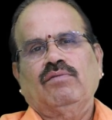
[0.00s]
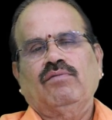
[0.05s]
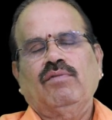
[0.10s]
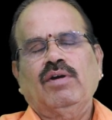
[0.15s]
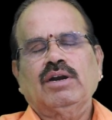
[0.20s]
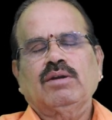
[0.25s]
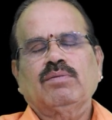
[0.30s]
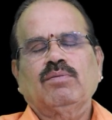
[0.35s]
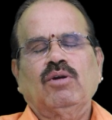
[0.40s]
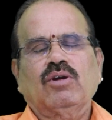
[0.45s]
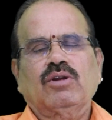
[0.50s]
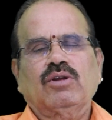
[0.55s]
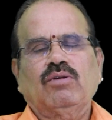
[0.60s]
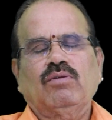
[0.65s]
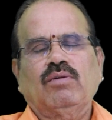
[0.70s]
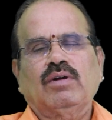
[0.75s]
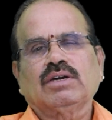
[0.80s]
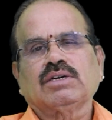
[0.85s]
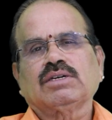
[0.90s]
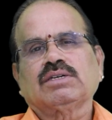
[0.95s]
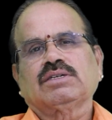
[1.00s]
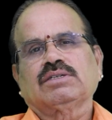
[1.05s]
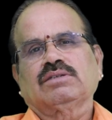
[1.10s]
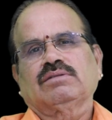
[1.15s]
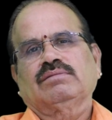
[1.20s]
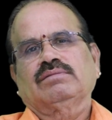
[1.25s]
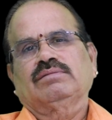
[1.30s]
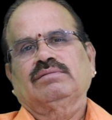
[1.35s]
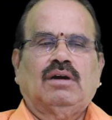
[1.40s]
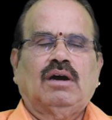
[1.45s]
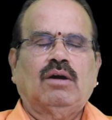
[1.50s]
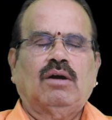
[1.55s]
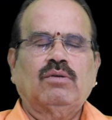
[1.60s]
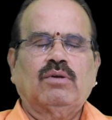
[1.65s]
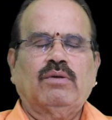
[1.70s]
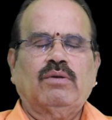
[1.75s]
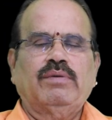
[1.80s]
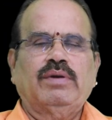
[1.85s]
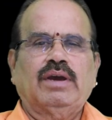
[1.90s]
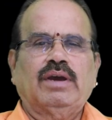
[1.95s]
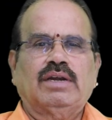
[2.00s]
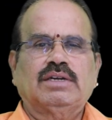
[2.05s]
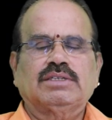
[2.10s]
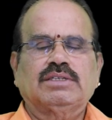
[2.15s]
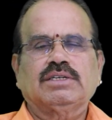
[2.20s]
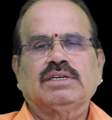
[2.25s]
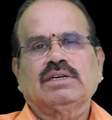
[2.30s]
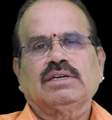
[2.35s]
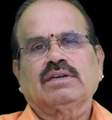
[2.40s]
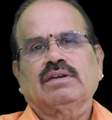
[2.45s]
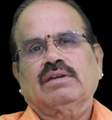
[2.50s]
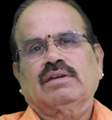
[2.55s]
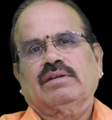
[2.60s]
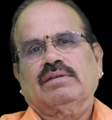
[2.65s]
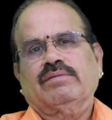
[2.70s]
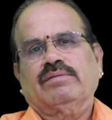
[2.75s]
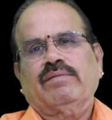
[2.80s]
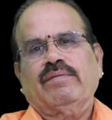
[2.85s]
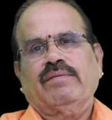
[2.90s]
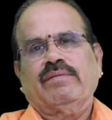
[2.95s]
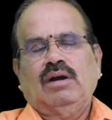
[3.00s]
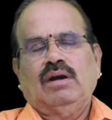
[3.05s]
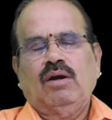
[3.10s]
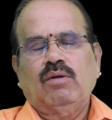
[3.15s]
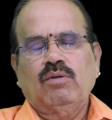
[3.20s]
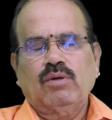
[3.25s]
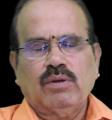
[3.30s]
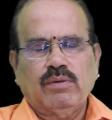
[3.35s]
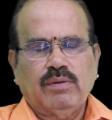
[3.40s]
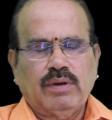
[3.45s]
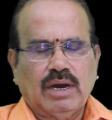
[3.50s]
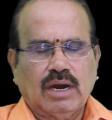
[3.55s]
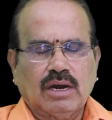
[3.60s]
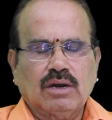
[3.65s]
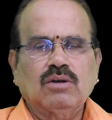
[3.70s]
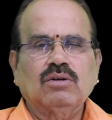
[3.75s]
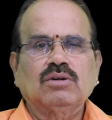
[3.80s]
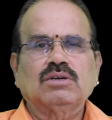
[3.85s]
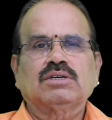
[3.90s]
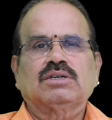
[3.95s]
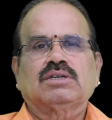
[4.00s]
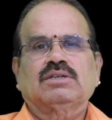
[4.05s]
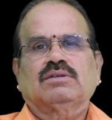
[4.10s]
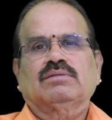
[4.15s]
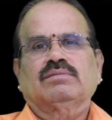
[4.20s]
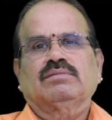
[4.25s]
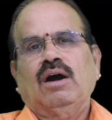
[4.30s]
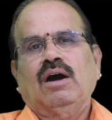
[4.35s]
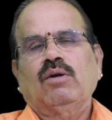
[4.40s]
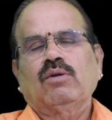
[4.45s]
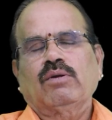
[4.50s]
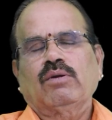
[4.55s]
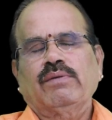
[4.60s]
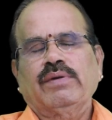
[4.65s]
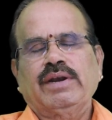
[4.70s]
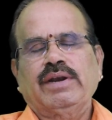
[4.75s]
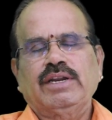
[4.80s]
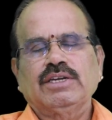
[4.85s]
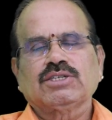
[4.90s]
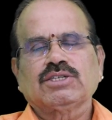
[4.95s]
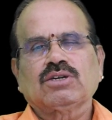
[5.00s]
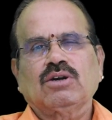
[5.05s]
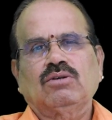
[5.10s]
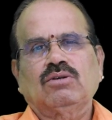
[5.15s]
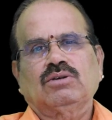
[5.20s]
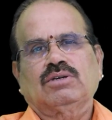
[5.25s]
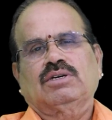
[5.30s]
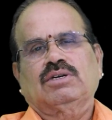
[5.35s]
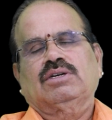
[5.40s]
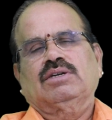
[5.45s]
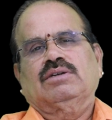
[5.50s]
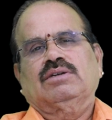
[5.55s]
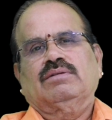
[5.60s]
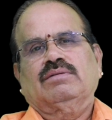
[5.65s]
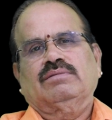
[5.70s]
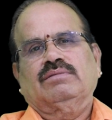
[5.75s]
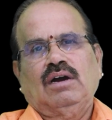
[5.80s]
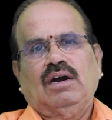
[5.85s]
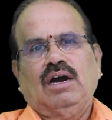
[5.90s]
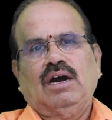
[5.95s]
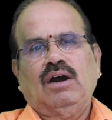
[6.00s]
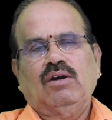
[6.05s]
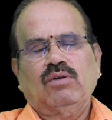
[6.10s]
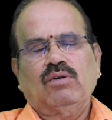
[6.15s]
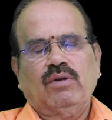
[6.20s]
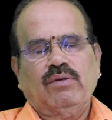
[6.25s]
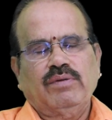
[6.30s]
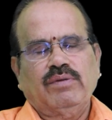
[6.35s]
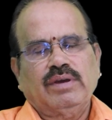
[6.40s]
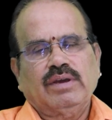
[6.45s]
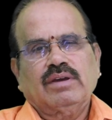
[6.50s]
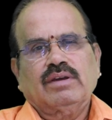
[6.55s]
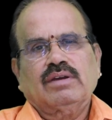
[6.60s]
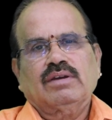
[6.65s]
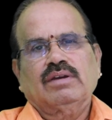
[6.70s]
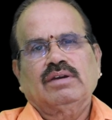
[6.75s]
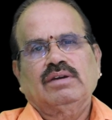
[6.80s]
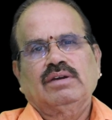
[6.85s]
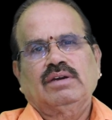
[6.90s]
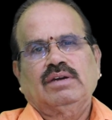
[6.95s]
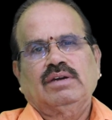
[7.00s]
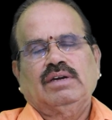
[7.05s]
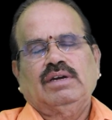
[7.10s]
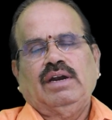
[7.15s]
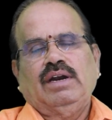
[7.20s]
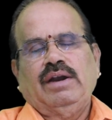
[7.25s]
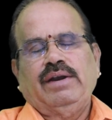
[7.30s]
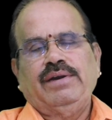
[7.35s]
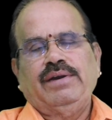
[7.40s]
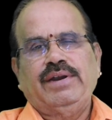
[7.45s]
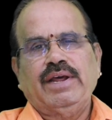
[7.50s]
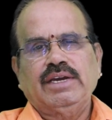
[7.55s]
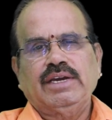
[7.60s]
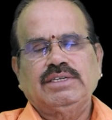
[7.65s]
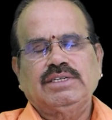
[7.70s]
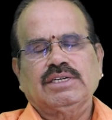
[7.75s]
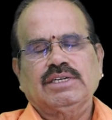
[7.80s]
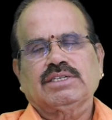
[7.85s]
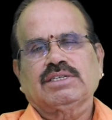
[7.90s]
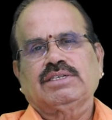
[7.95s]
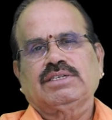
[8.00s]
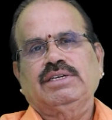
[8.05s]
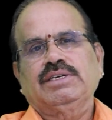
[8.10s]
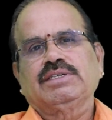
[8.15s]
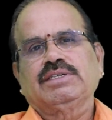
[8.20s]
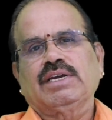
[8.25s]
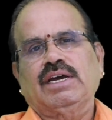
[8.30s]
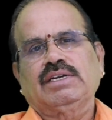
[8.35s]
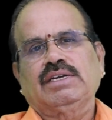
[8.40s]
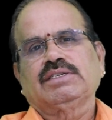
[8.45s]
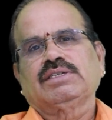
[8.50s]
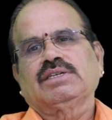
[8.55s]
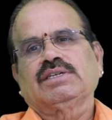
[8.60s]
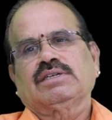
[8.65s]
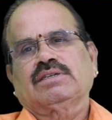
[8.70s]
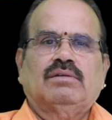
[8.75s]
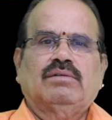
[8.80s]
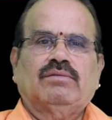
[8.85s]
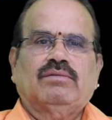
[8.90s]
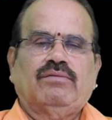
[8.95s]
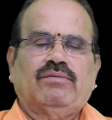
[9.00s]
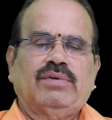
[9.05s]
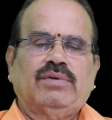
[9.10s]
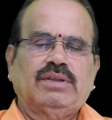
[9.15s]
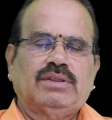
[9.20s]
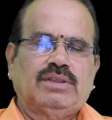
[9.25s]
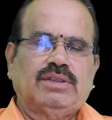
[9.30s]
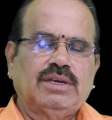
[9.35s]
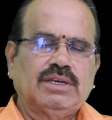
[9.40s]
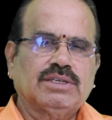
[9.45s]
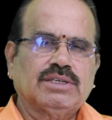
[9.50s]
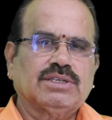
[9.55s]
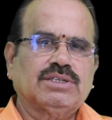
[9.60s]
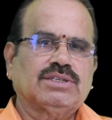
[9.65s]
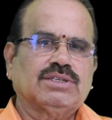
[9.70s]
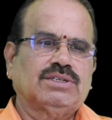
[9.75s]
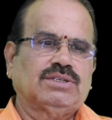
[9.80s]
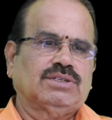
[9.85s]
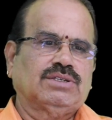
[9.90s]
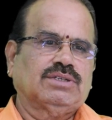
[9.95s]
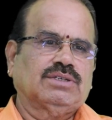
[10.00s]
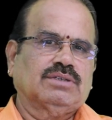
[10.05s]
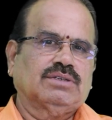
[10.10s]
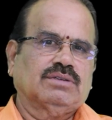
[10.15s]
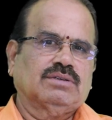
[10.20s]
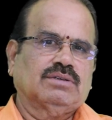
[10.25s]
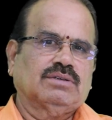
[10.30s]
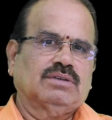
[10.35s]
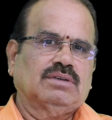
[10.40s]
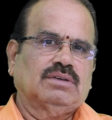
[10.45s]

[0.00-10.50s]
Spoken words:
What more you want? How do we answer? How do we account? How do we discount? How do we digest this answer? With this